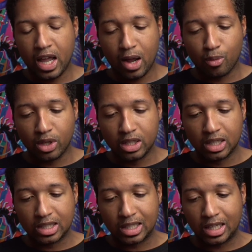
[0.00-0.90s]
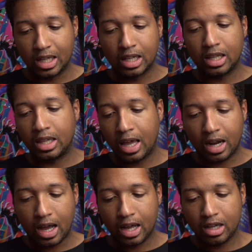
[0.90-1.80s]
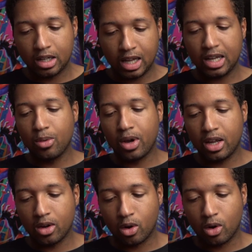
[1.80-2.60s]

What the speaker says: it really doesn't get that hot anyway,